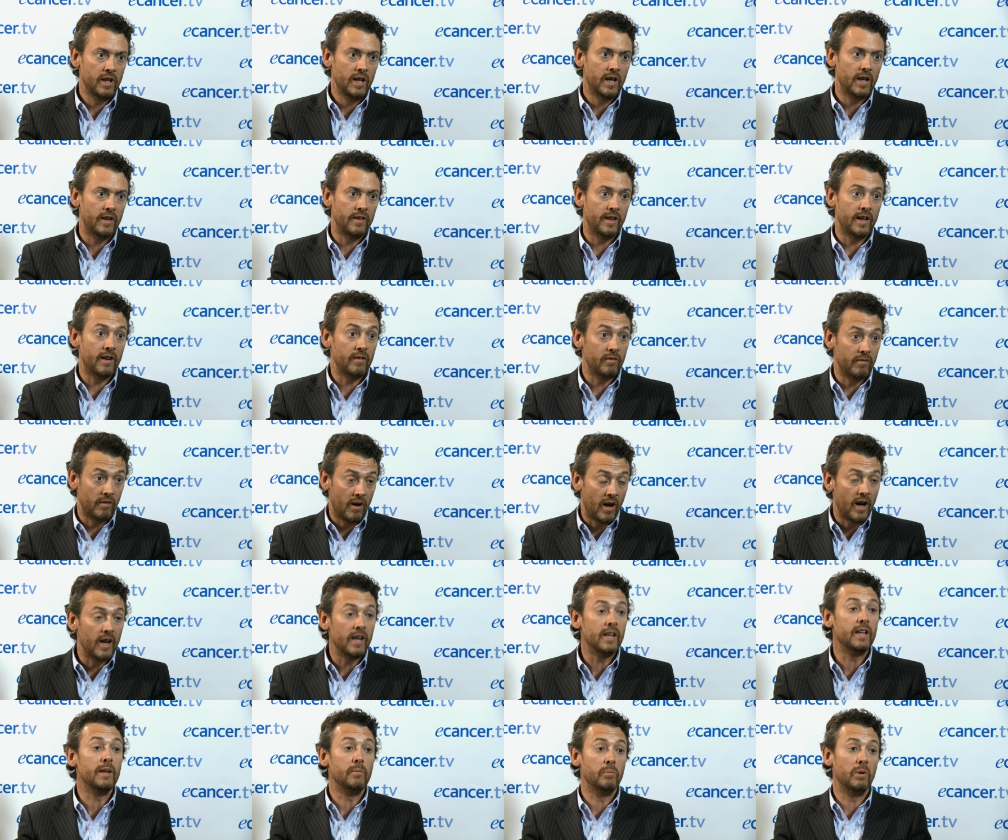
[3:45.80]
And that
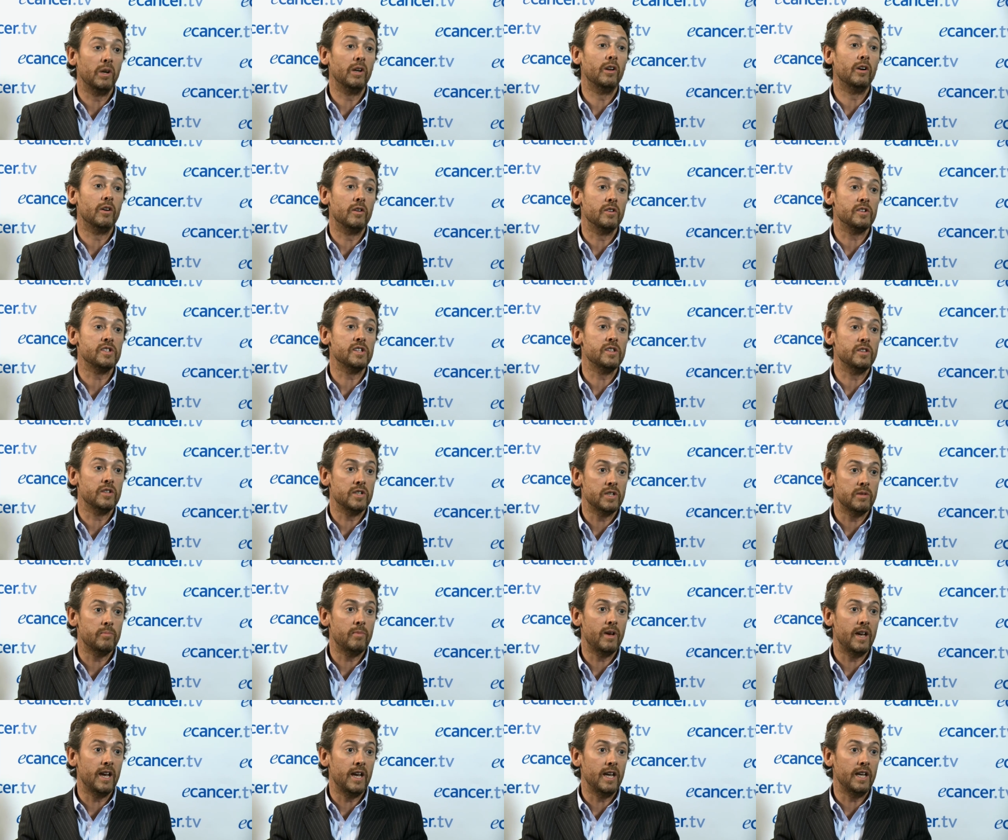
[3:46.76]
rightly belongs in the
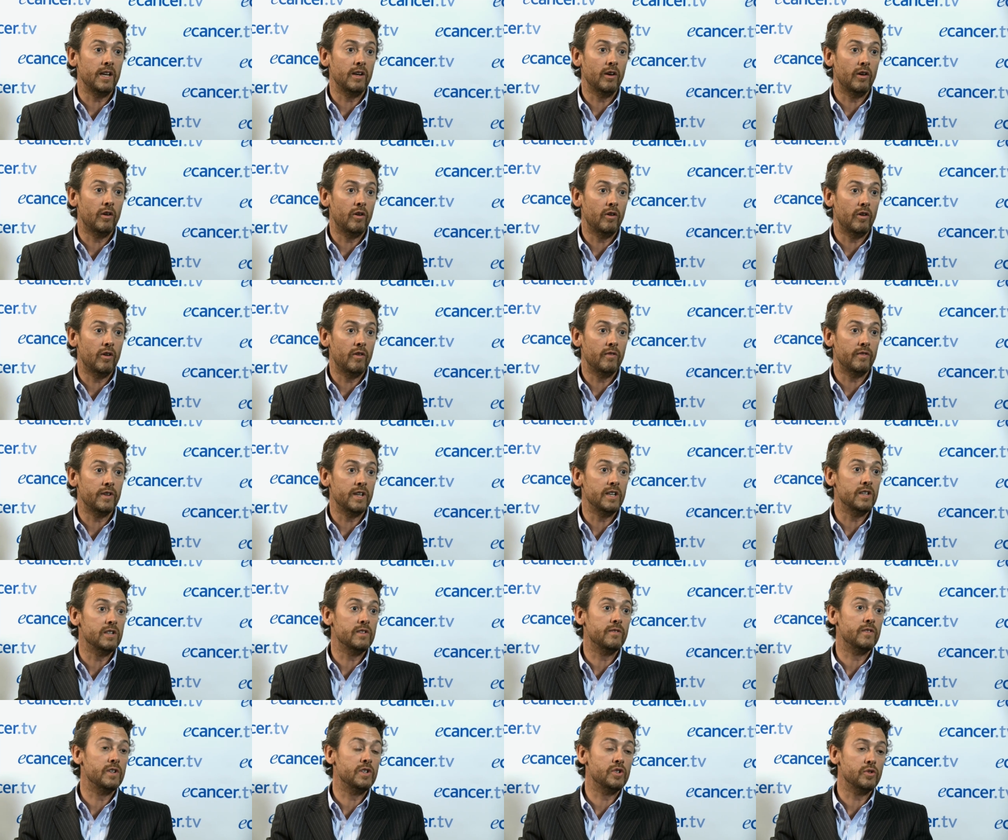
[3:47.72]
domain of
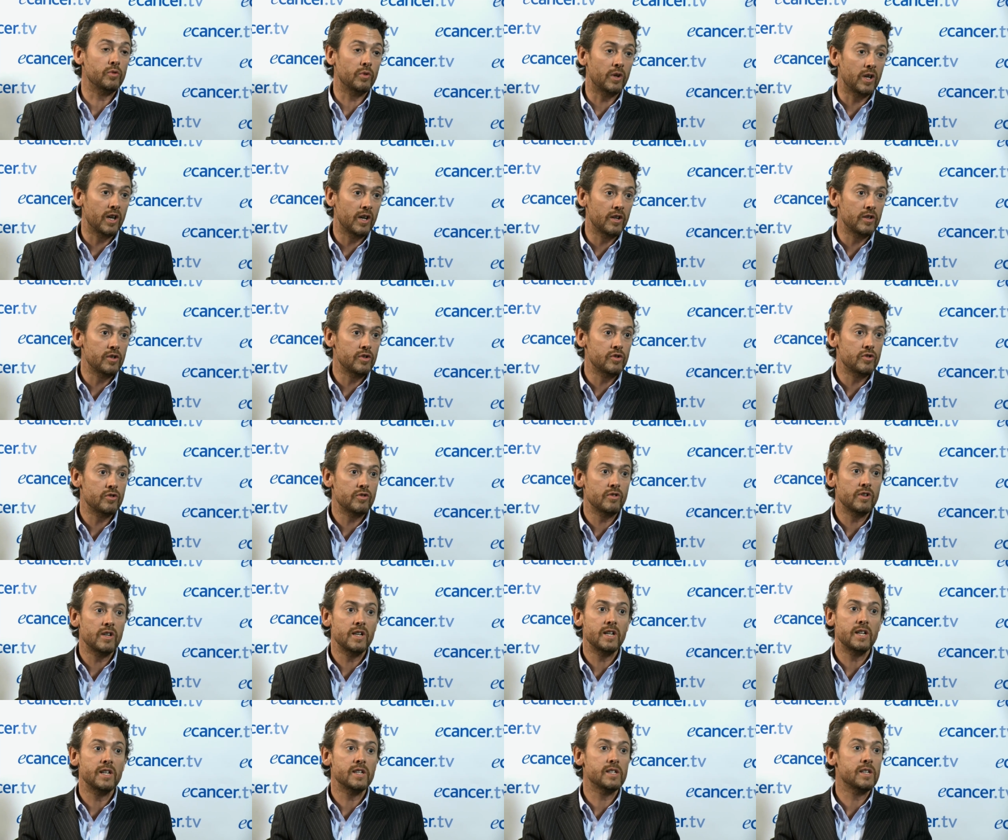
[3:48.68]
individual
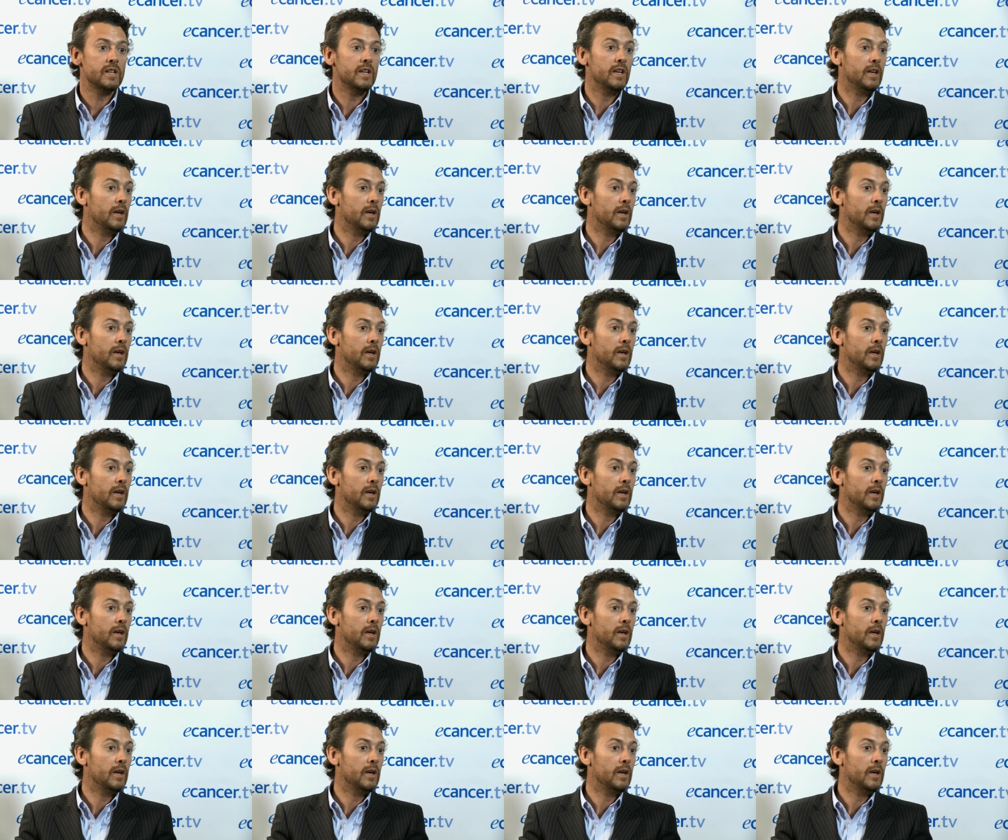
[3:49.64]
countries,